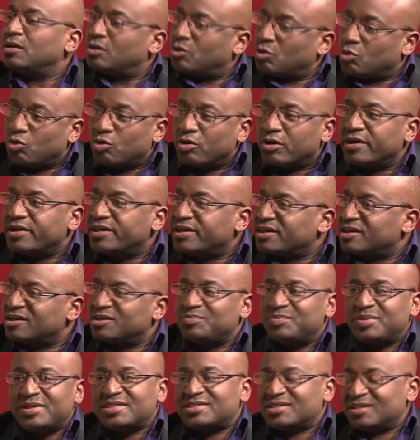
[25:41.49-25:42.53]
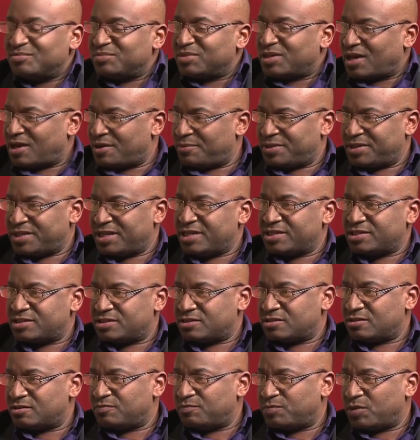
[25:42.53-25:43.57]
Or it could be some
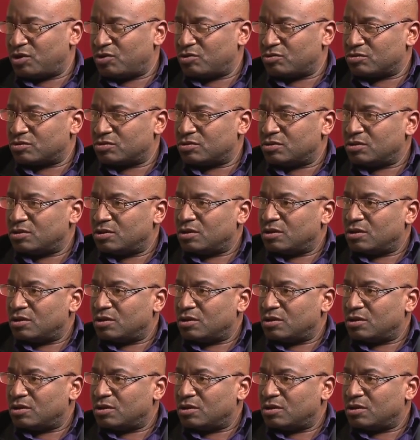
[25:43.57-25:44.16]
combination of both,